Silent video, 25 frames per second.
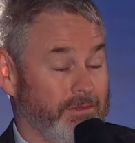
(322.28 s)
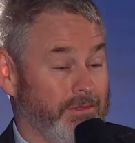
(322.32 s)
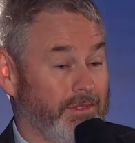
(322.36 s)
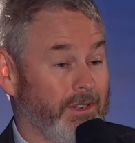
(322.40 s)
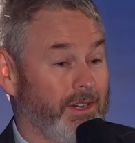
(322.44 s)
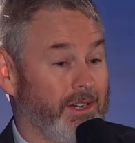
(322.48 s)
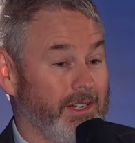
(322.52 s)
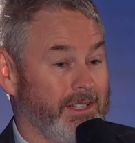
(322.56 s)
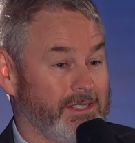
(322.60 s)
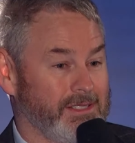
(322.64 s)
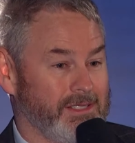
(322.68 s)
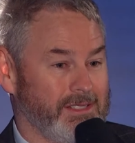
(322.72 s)

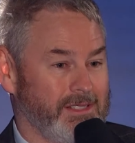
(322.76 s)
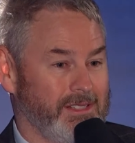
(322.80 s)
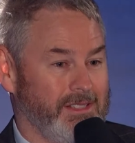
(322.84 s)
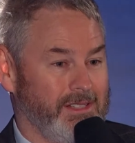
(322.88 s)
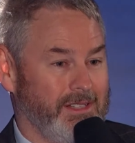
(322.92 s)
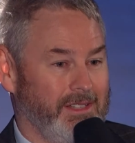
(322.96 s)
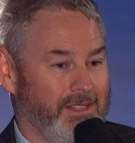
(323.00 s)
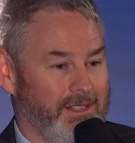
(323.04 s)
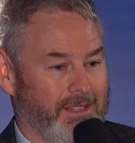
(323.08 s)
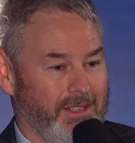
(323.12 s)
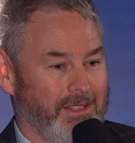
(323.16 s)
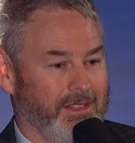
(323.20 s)
fires,
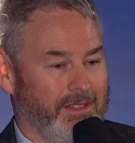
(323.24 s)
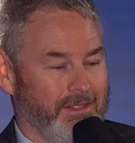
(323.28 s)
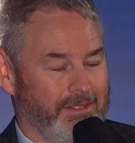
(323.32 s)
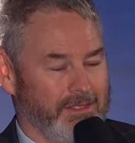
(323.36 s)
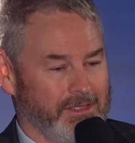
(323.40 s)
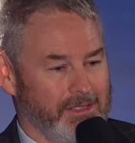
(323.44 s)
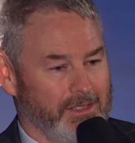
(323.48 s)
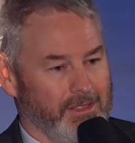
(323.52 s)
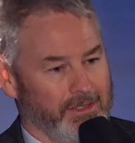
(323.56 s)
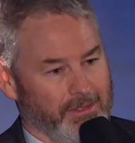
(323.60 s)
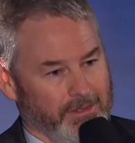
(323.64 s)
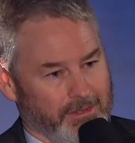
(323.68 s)

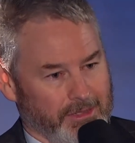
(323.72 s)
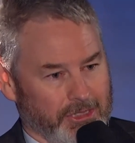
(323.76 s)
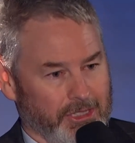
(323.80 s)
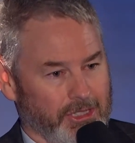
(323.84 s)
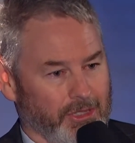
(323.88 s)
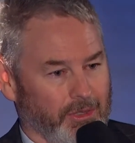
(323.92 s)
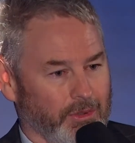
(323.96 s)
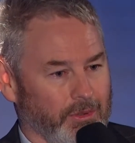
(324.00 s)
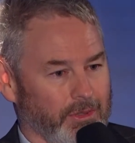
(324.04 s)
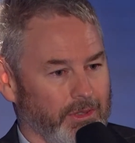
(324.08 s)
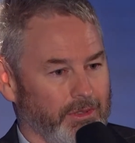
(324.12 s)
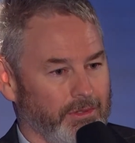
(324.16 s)
the
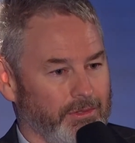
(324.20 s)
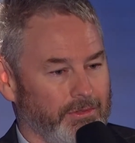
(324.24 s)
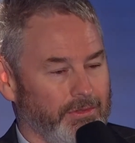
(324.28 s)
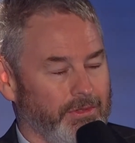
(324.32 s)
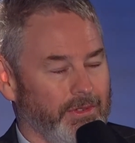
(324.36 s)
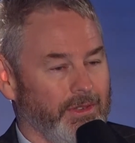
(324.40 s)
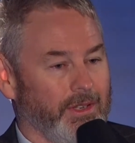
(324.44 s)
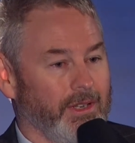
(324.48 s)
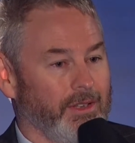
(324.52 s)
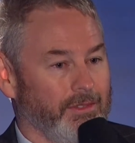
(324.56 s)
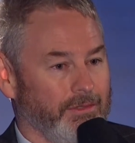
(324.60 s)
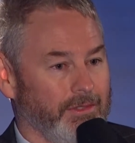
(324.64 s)
children of
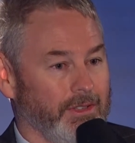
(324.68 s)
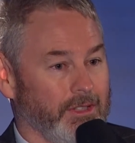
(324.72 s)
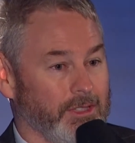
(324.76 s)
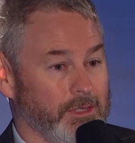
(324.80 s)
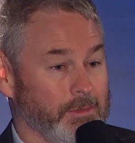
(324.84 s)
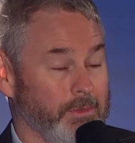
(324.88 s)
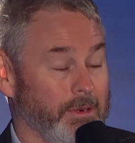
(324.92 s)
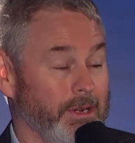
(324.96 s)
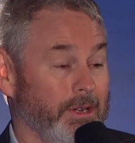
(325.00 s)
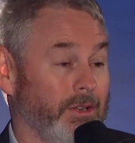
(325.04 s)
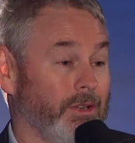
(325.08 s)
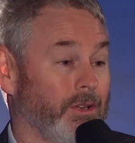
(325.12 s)

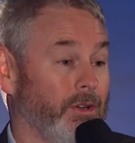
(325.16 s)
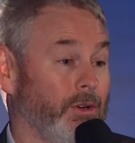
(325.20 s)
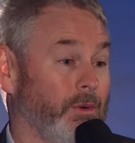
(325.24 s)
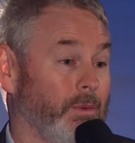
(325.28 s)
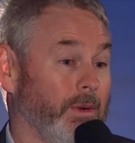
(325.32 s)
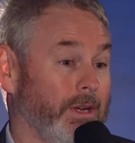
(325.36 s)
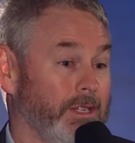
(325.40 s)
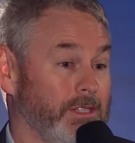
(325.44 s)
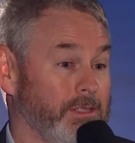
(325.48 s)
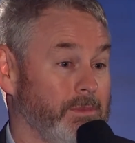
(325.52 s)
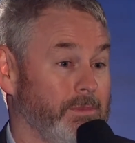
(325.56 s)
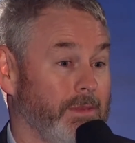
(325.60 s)
Villers-Bretonneux
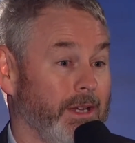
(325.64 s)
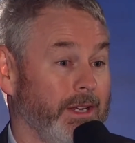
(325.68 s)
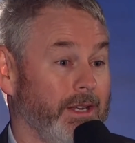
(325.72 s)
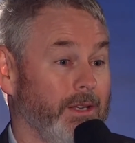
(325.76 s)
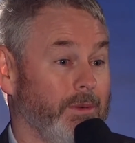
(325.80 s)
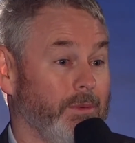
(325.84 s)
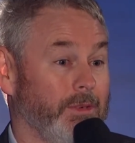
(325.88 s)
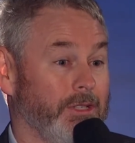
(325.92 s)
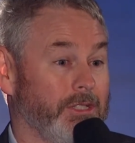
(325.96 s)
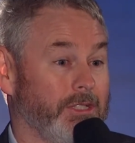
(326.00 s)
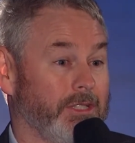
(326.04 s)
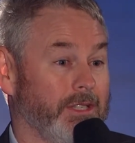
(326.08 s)
raised
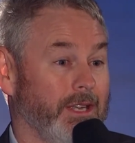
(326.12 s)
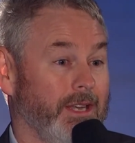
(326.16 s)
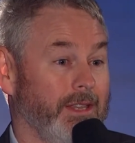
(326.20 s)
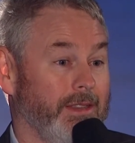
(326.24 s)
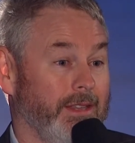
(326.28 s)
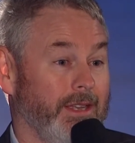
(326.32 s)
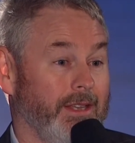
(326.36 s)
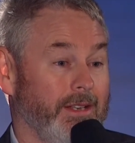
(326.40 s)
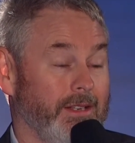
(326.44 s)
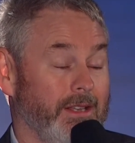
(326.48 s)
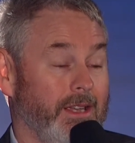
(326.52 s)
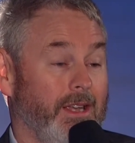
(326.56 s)
money which they
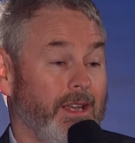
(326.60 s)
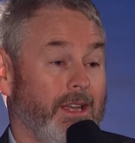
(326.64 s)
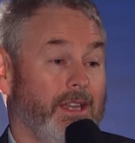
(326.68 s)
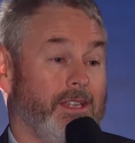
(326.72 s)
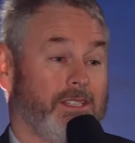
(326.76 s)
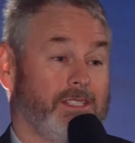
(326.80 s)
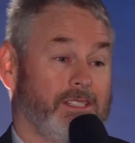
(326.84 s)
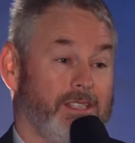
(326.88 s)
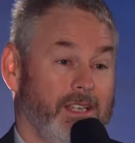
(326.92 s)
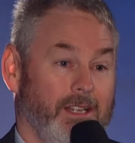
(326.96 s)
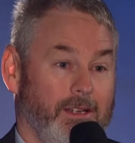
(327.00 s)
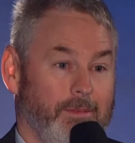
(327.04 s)
then
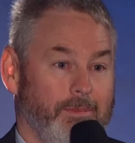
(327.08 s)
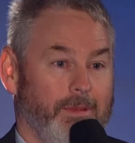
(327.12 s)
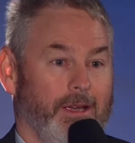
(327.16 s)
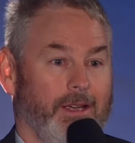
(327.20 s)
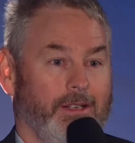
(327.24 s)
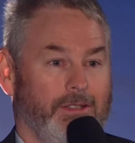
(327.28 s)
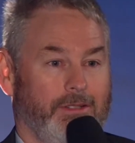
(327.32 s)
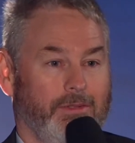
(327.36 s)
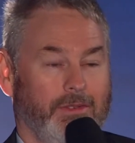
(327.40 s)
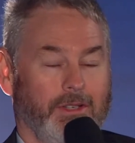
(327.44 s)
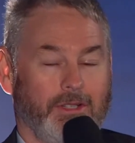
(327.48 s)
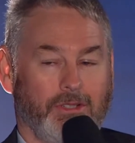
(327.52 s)
sent
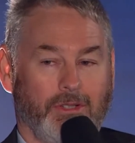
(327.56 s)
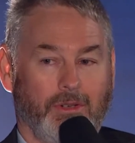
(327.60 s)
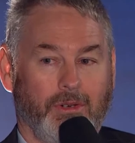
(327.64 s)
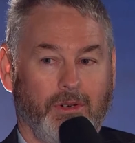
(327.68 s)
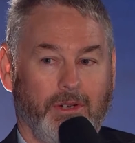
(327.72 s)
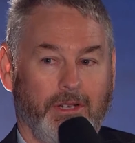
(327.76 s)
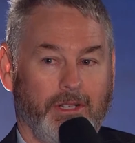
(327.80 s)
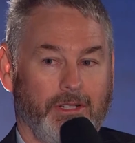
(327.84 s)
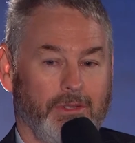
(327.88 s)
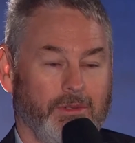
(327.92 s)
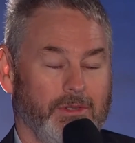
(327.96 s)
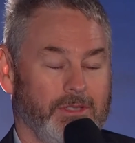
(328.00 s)
back to
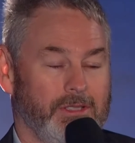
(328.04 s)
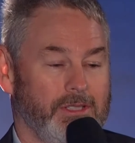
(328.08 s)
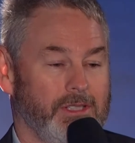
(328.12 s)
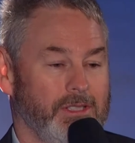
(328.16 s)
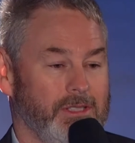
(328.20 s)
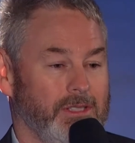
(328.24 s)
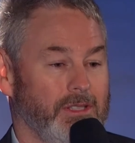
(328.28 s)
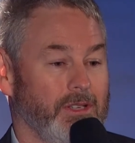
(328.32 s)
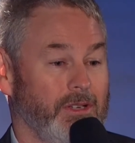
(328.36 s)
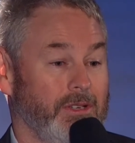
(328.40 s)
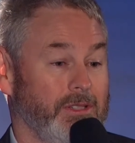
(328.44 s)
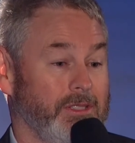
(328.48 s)
Victoria to
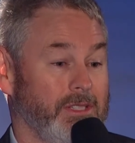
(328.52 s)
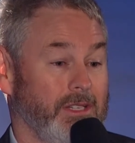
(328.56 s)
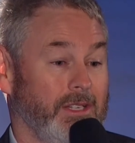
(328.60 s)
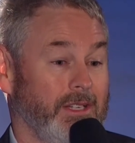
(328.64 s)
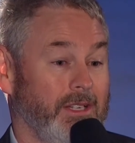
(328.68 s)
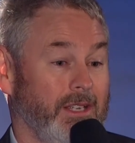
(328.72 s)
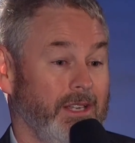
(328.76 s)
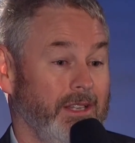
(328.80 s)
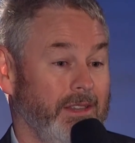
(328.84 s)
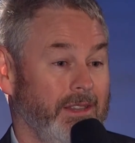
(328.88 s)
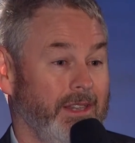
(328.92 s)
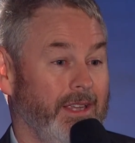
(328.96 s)
assist those in
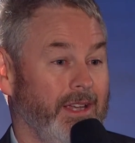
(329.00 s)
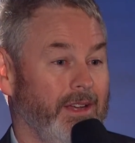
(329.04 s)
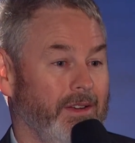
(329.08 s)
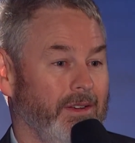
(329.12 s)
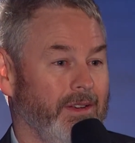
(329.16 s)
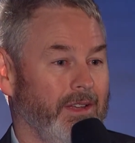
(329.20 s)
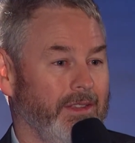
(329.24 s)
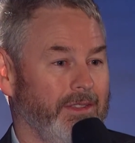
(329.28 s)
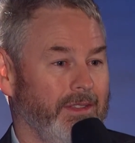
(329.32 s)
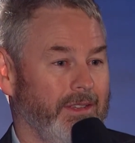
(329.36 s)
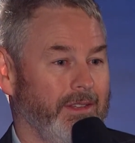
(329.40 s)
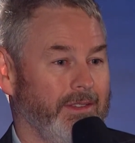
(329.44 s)
need there,
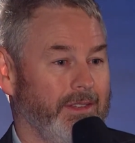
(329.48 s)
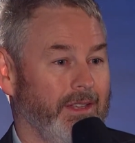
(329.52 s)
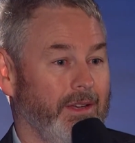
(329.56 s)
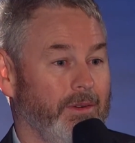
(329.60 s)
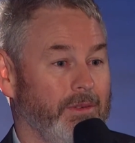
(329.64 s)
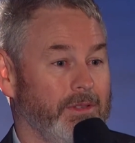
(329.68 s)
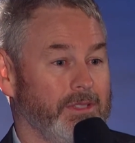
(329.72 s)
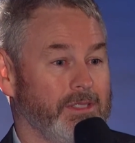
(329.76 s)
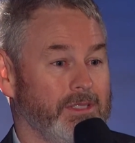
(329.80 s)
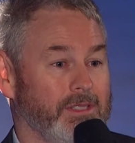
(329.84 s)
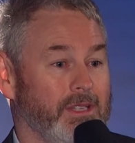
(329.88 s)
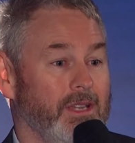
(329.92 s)
and I think that
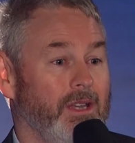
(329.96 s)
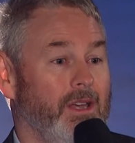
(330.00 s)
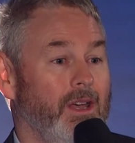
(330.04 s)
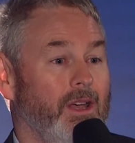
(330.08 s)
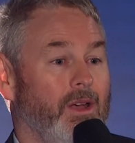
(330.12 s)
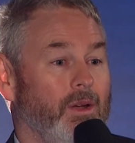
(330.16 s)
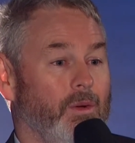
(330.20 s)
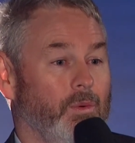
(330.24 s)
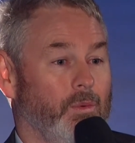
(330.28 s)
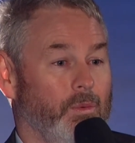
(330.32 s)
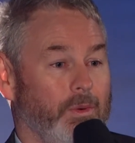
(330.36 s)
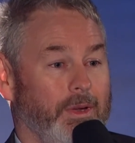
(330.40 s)
was
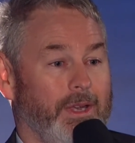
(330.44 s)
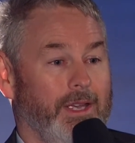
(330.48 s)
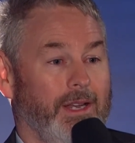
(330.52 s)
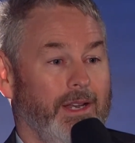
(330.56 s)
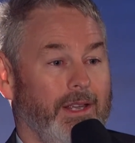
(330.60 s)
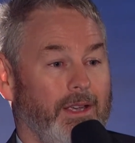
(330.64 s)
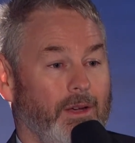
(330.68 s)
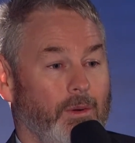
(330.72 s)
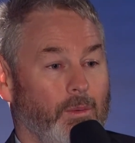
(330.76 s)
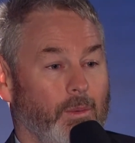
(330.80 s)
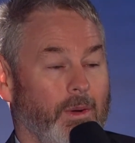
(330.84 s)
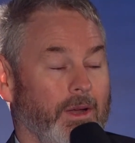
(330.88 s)

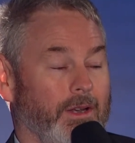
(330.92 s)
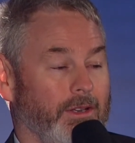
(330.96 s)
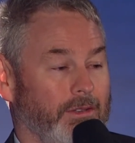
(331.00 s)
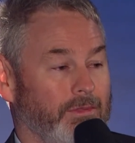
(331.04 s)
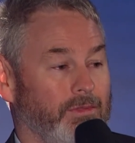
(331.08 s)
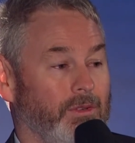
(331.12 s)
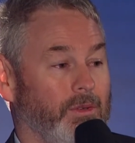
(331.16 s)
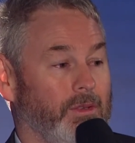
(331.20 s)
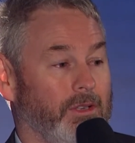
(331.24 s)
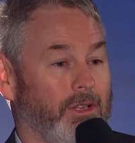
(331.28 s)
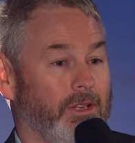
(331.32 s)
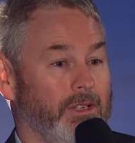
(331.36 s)
really a
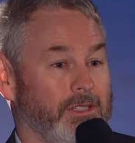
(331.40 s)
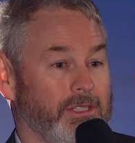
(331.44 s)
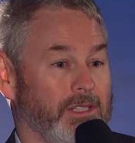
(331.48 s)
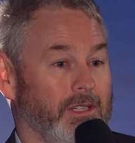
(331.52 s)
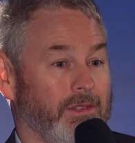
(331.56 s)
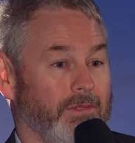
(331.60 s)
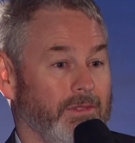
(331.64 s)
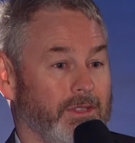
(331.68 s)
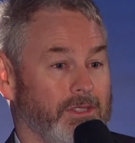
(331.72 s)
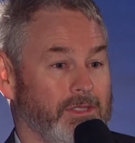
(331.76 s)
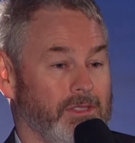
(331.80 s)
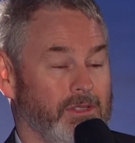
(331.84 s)
wonderful closing
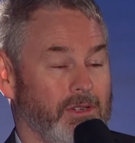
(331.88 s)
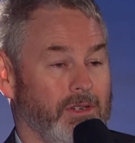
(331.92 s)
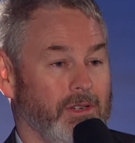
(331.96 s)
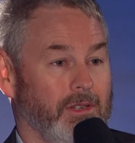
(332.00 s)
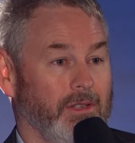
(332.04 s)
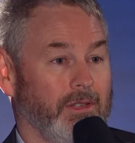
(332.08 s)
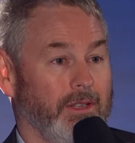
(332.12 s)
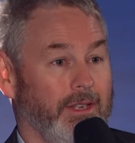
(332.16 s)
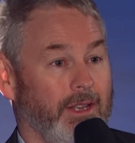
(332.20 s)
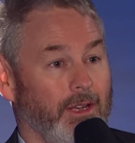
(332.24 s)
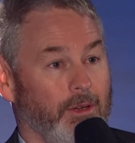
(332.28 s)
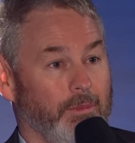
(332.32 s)
of the
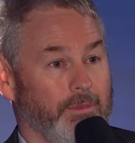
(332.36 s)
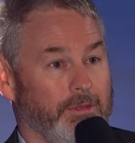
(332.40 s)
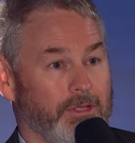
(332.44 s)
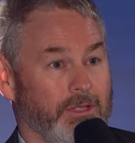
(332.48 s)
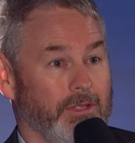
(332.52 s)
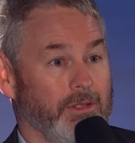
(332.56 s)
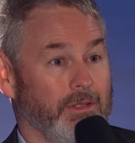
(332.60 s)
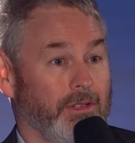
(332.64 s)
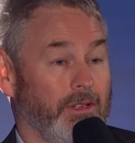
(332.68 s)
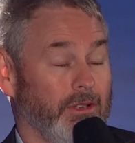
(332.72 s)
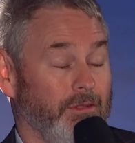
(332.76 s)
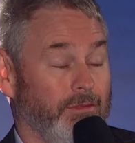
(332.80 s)
circle and helped
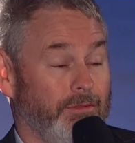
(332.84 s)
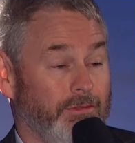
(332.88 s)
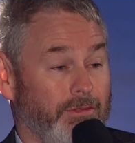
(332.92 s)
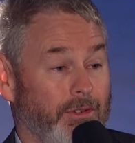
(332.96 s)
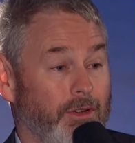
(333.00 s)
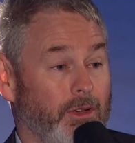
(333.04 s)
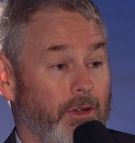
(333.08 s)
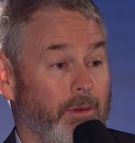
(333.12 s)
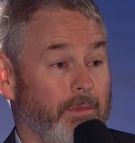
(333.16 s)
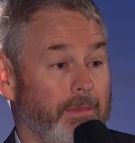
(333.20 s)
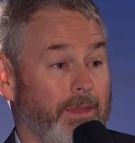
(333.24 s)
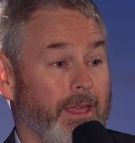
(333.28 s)
to
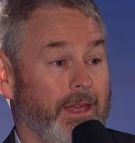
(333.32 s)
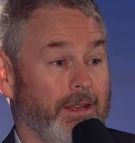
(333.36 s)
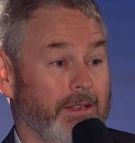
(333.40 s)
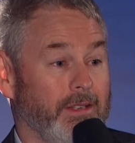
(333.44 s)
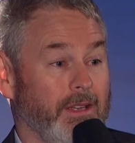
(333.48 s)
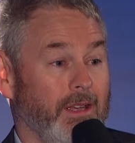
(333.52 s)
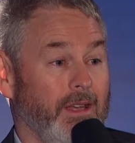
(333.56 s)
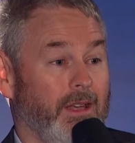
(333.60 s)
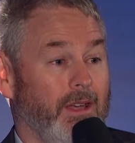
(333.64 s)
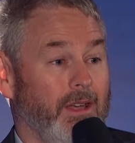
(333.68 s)
confirm that